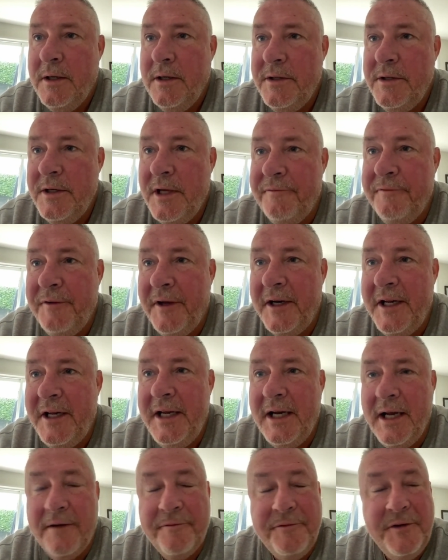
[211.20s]
No, funny
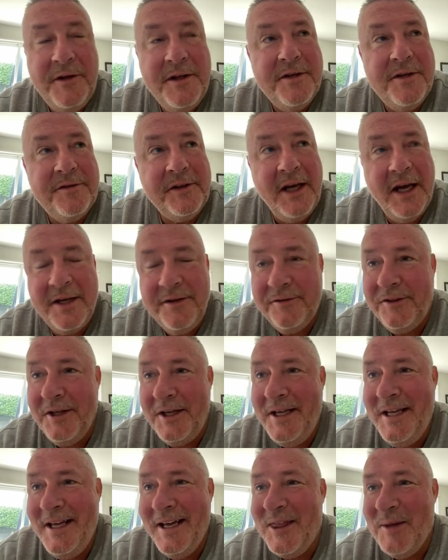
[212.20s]
enough, in this case,
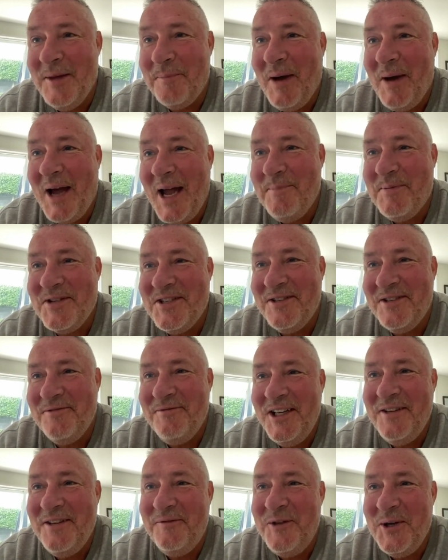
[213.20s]
the papers have
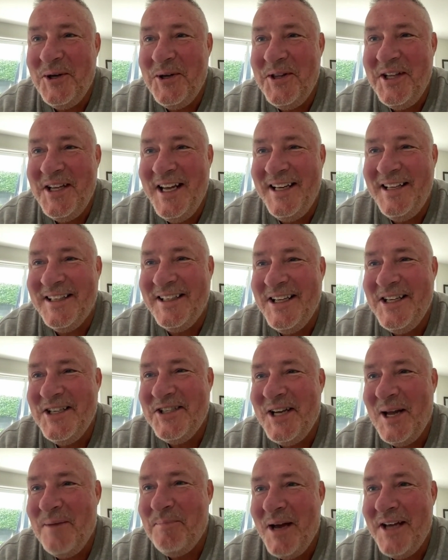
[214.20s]
interviewed the Indonesian
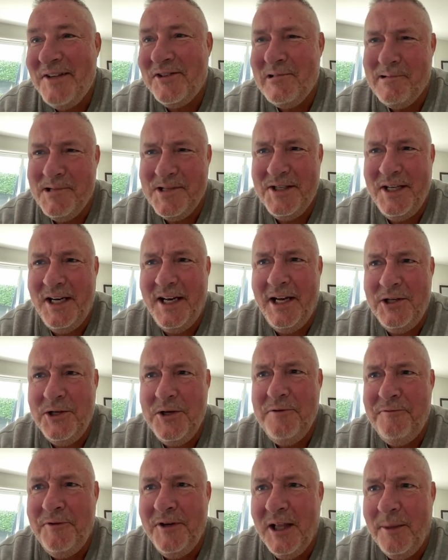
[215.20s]
ambassador and said, how do you
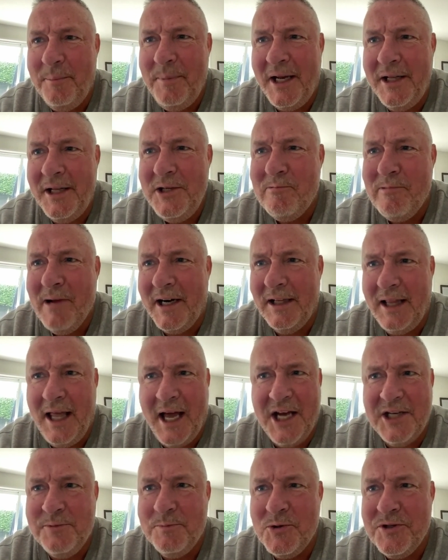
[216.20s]
feel about it? You run a
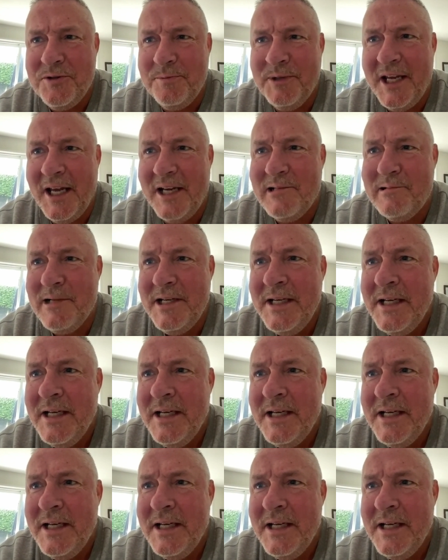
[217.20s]
large Muslim country.